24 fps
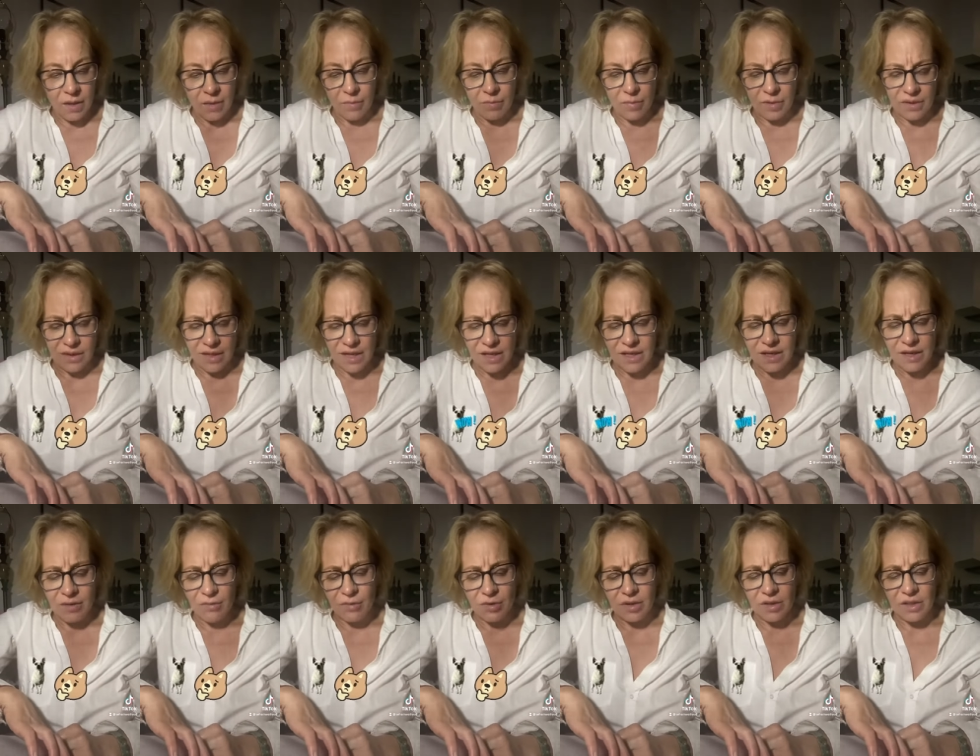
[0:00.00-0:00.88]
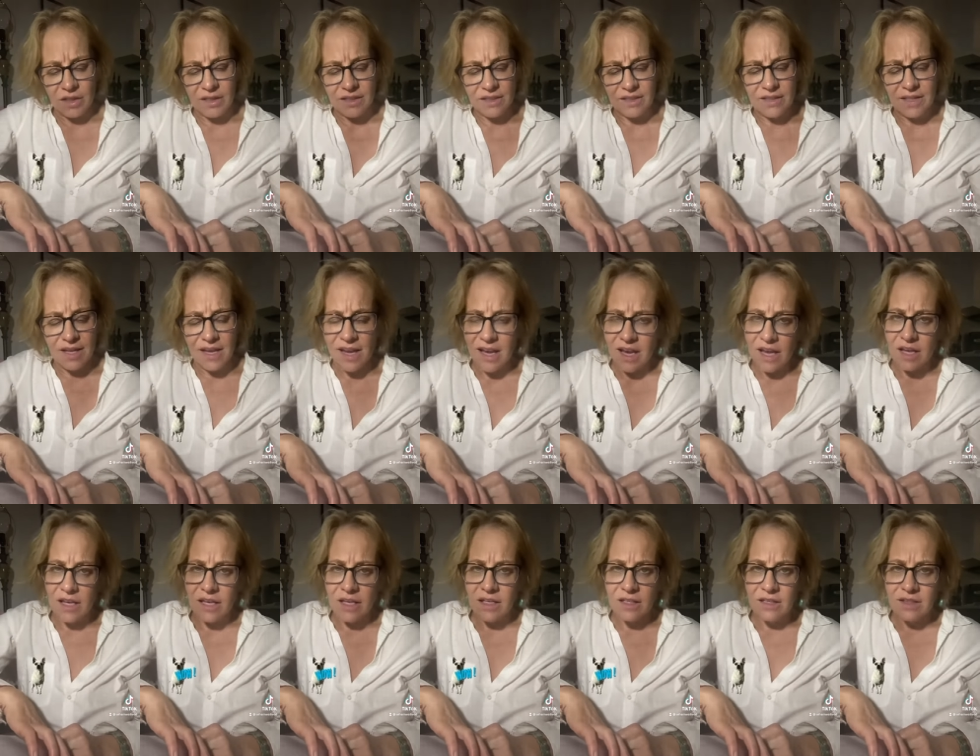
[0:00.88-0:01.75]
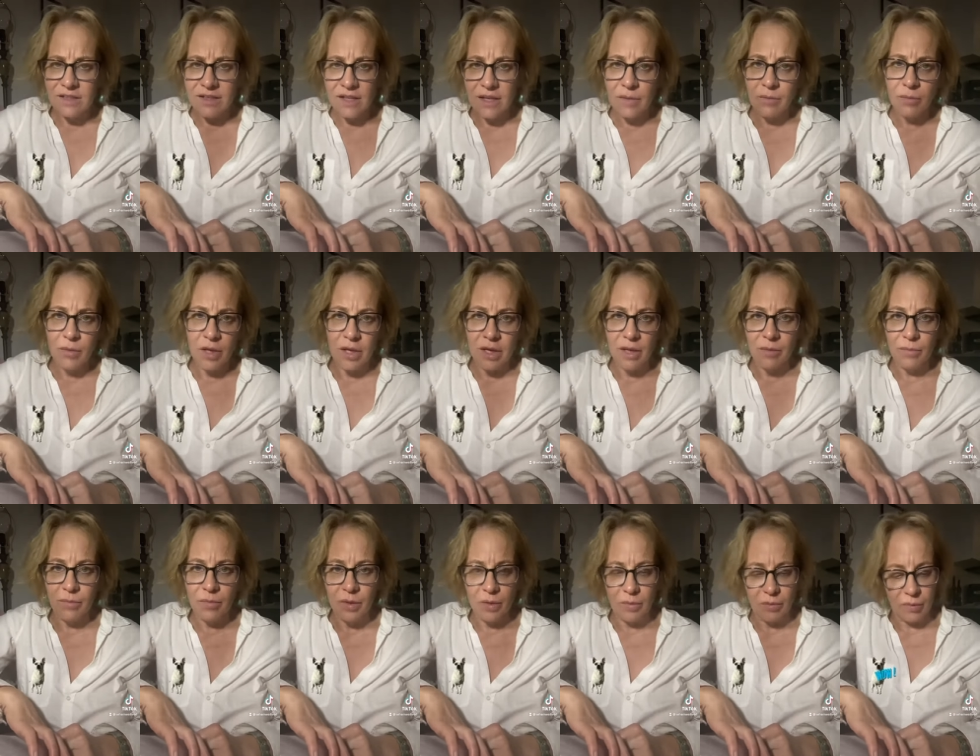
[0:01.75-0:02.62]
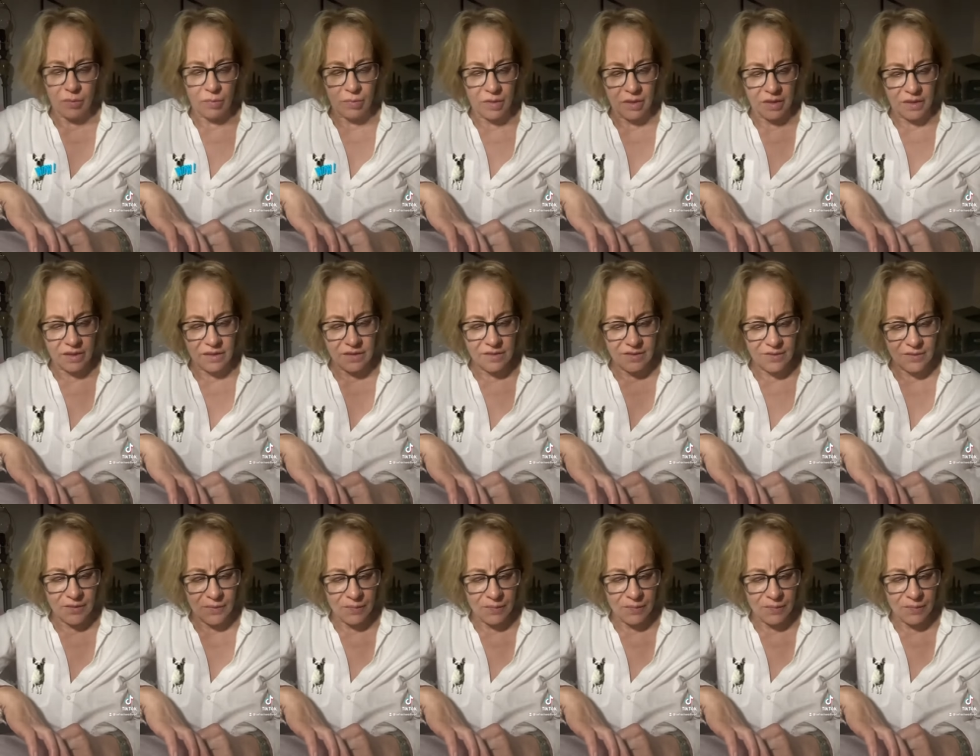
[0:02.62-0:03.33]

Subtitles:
But then I realized, hey, Sam can't be replaced.